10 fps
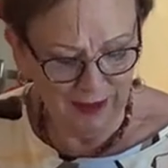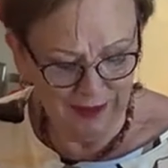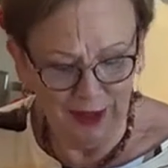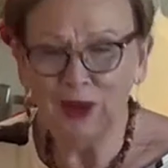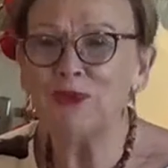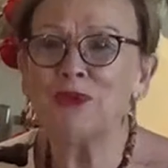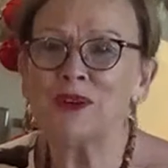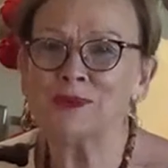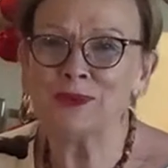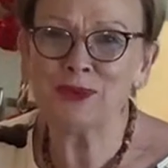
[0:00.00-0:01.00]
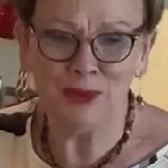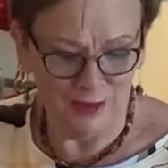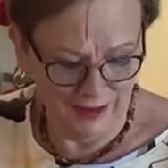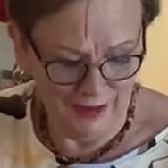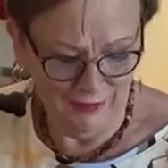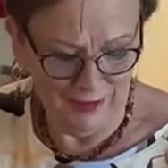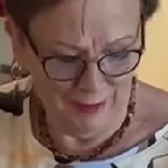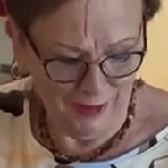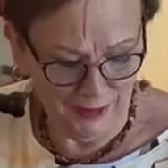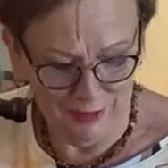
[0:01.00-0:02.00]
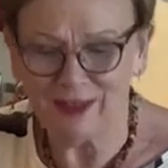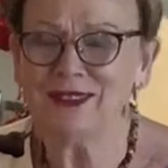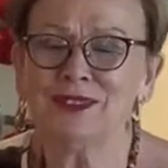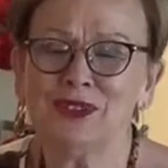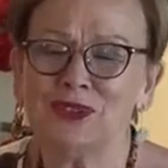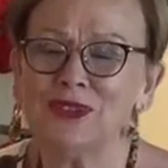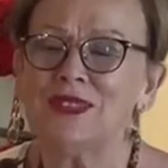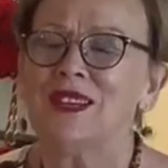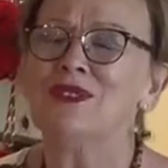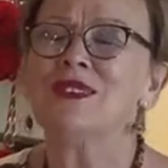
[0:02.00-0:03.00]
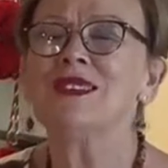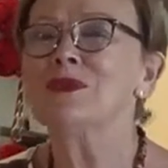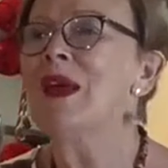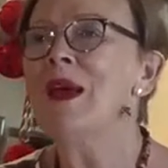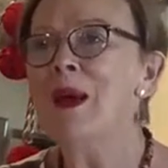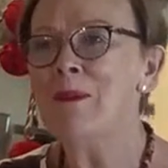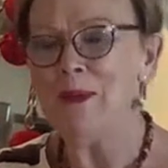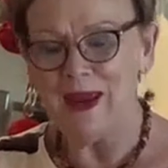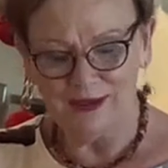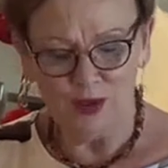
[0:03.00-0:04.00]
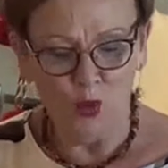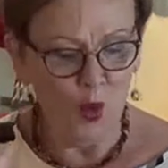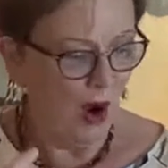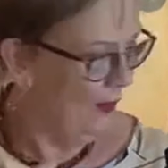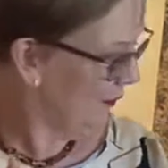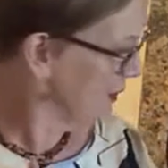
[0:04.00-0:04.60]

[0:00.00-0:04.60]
And I love Christmas cooking and everything about it because it's just this amazing waft